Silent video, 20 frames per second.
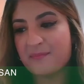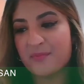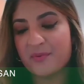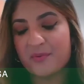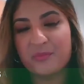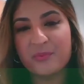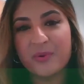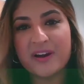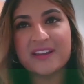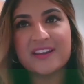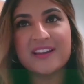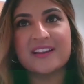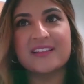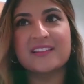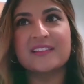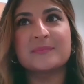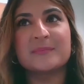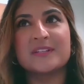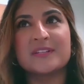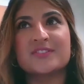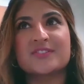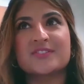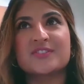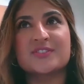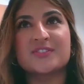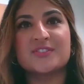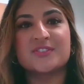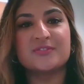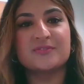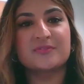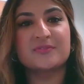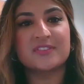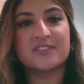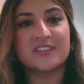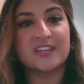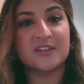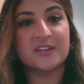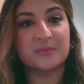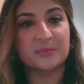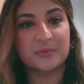what elements do you
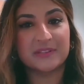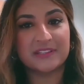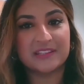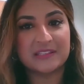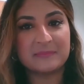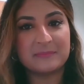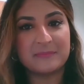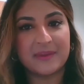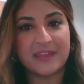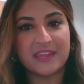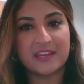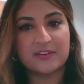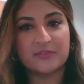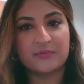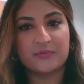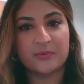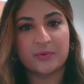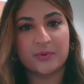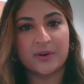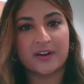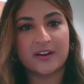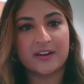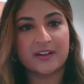think really make for